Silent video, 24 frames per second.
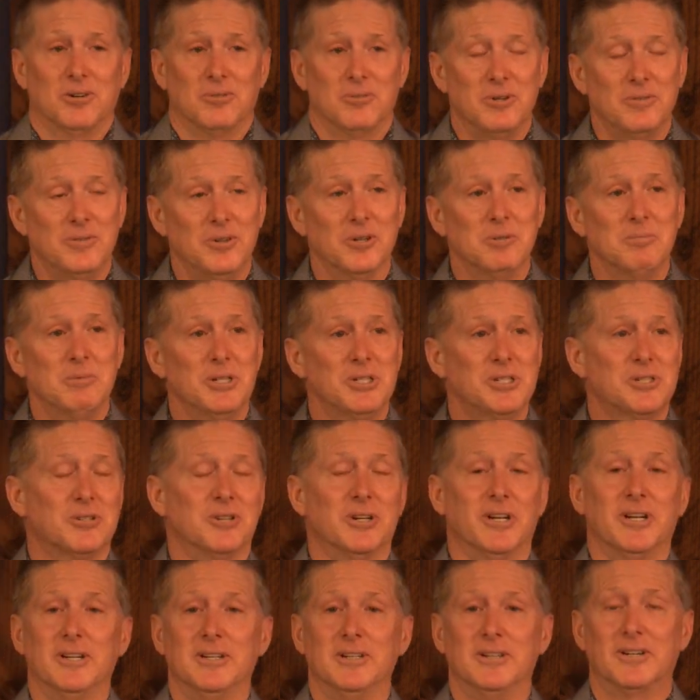Revealed
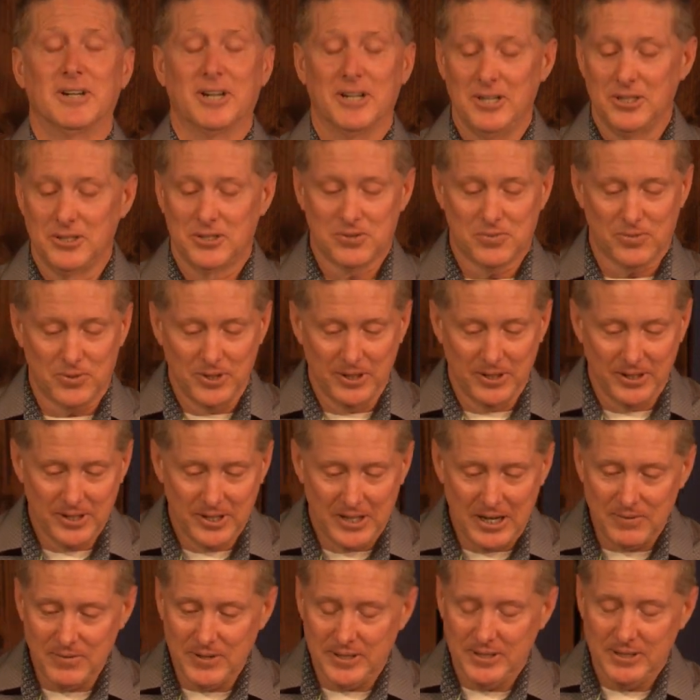mystery. It is freely
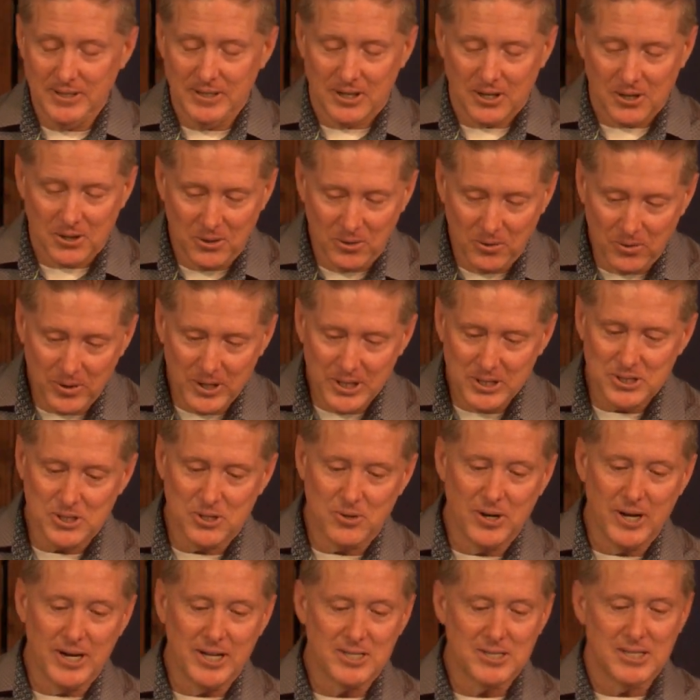given, glorious
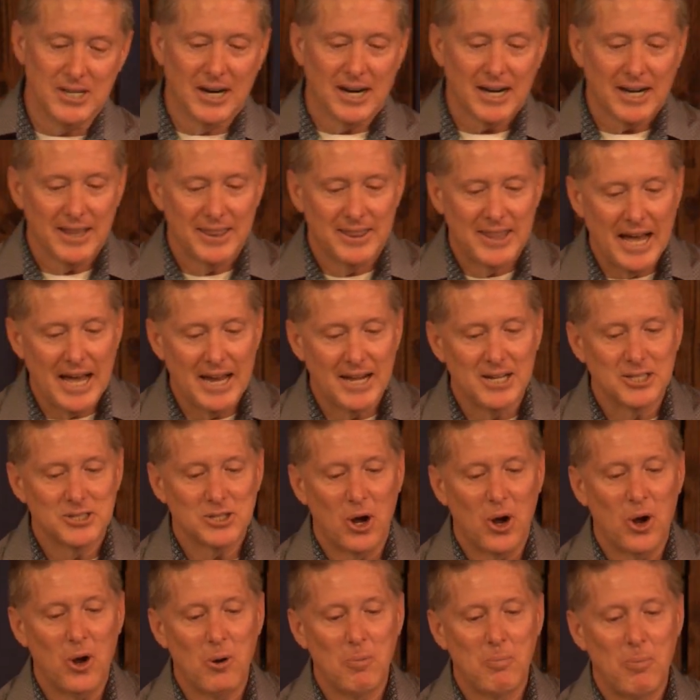grace. That is
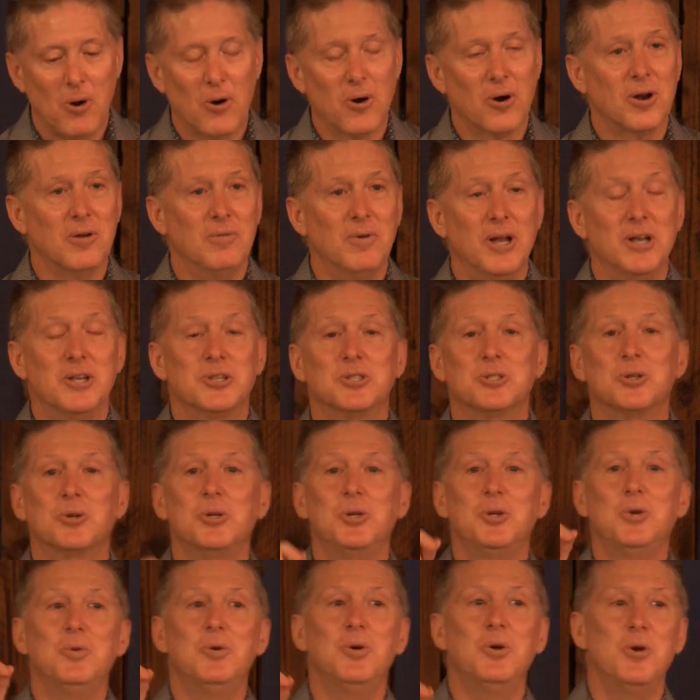all part of it. So
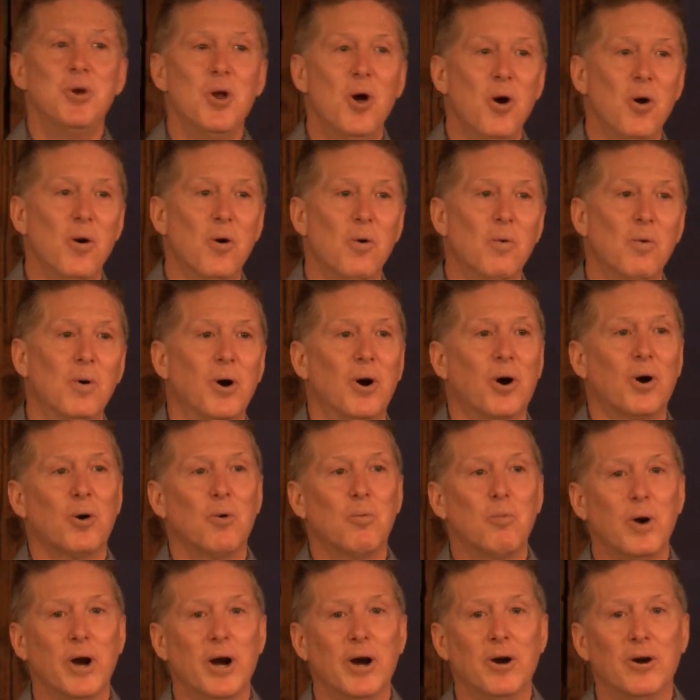you know
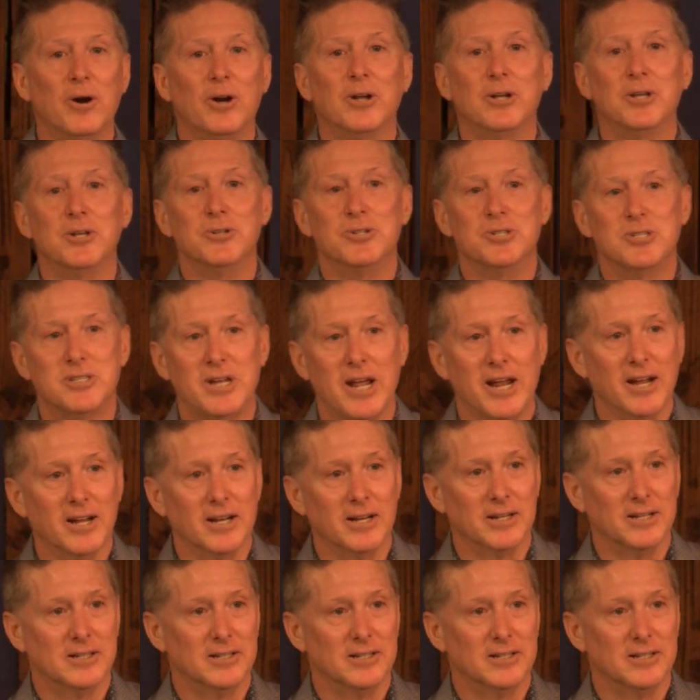where you stand.